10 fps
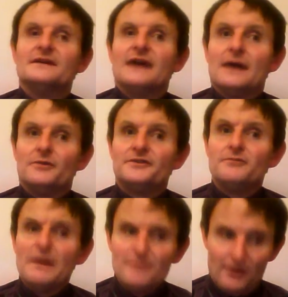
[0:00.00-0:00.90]
And we'll do
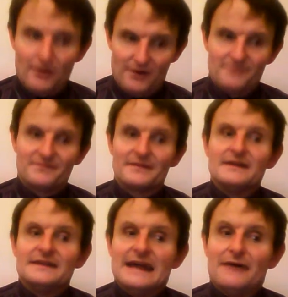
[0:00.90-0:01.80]
one more.
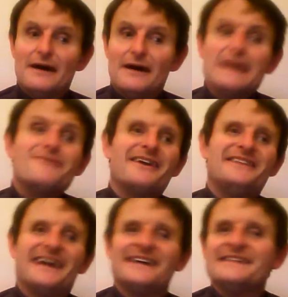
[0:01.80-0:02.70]
Now, I
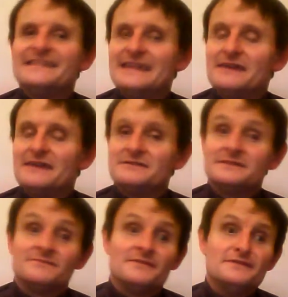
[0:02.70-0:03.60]
wonder,
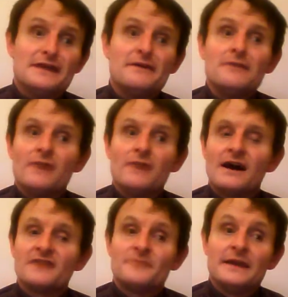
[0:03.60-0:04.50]
knowing what
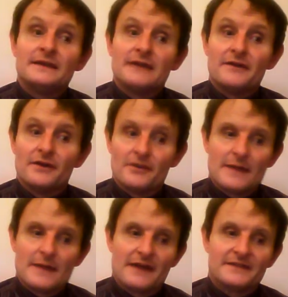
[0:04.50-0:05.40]
I've been going on
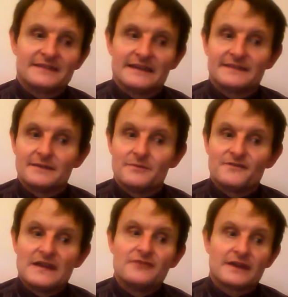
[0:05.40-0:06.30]
about this lesson,
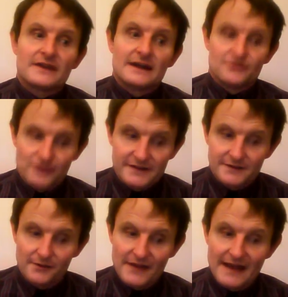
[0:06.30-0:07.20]
my favourite countries and
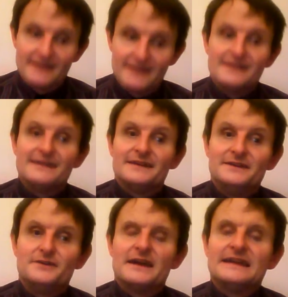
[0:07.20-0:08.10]
all that,
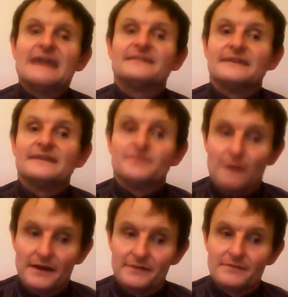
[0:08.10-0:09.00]
you can guess this
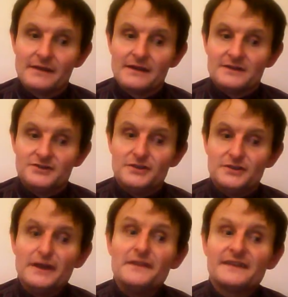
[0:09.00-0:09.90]
one. Do you
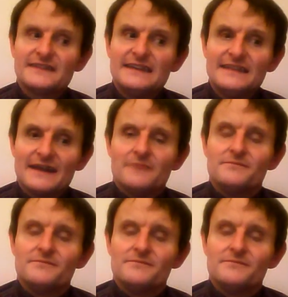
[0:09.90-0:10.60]
know the city, though?